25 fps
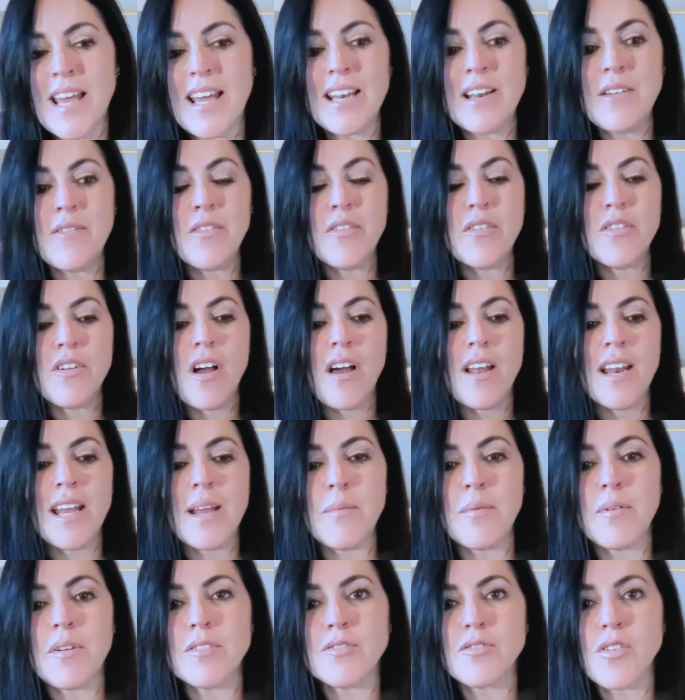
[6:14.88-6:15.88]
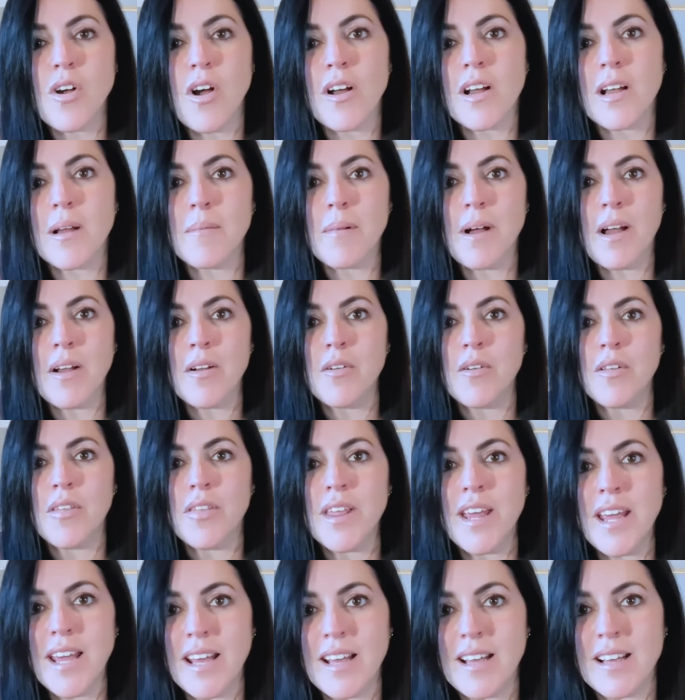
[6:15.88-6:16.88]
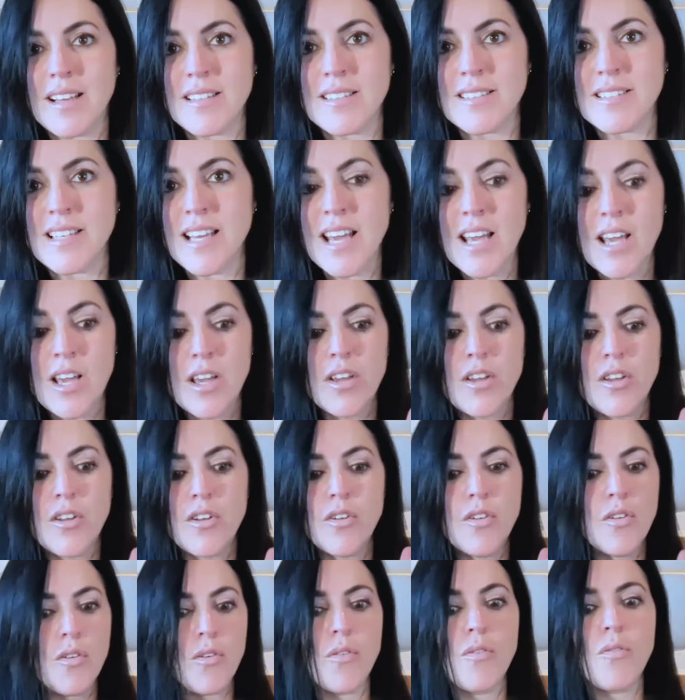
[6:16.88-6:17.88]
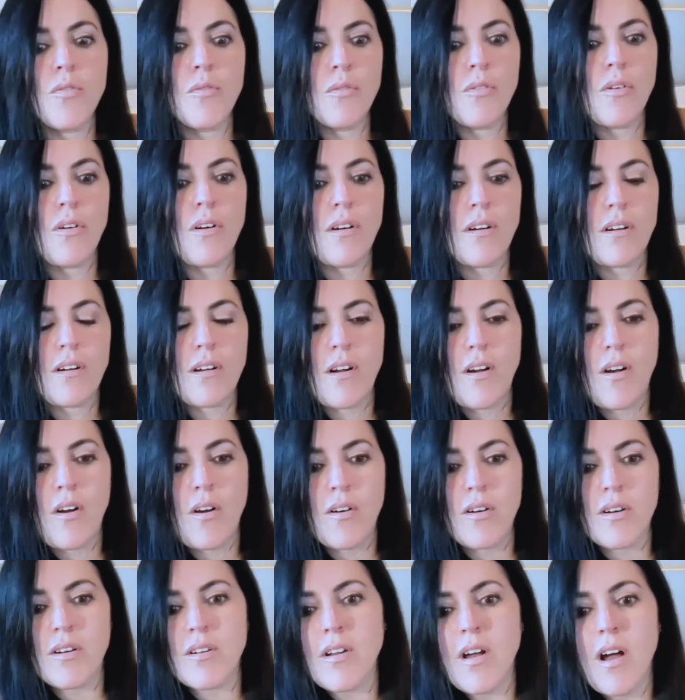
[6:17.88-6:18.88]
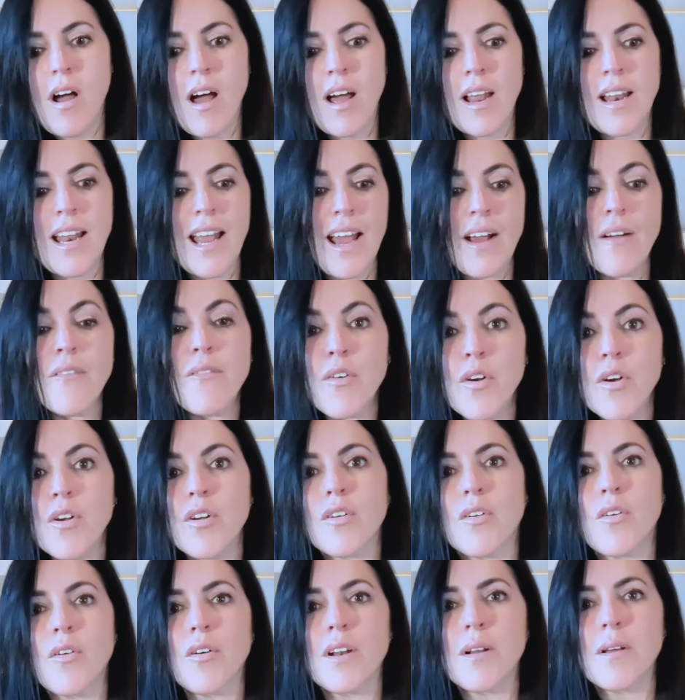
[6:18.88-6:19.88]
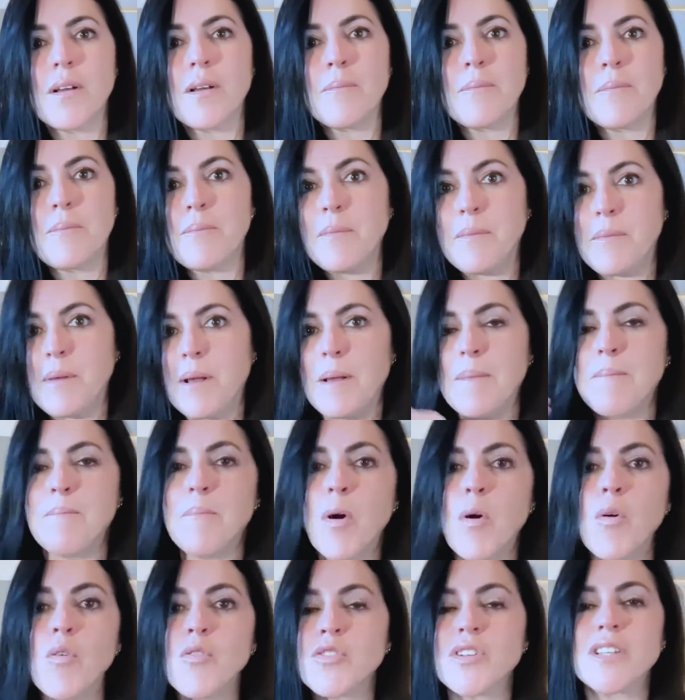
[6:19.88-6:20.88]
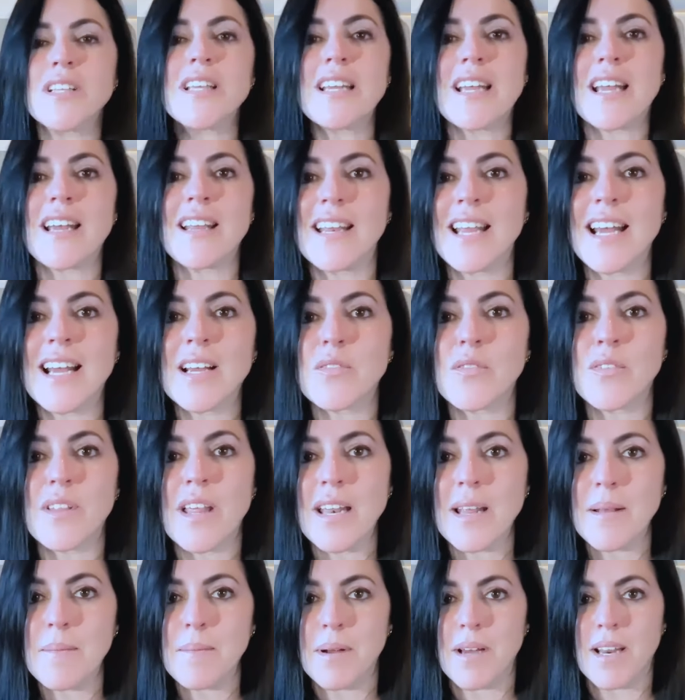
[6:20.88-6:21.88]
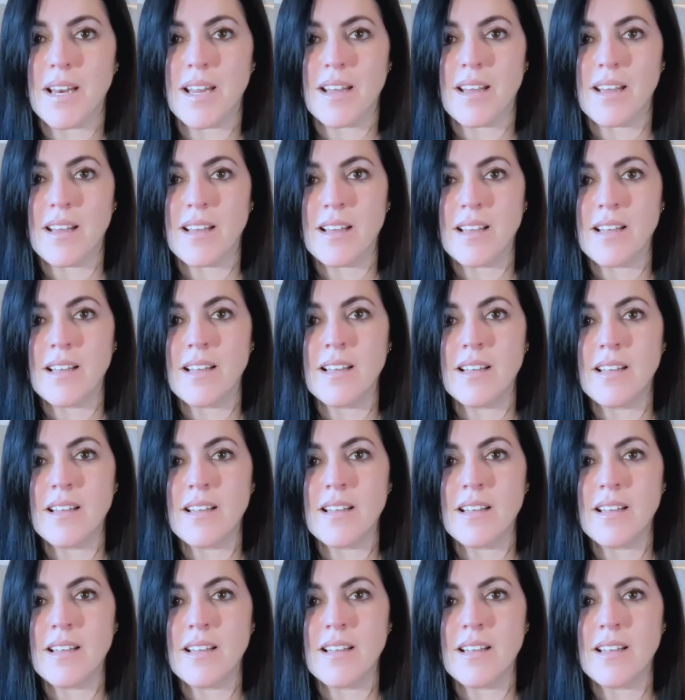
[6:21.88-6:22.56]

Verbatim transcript: And if you're not able to talk about your things, you are not ever going to emotionally connect with anybody.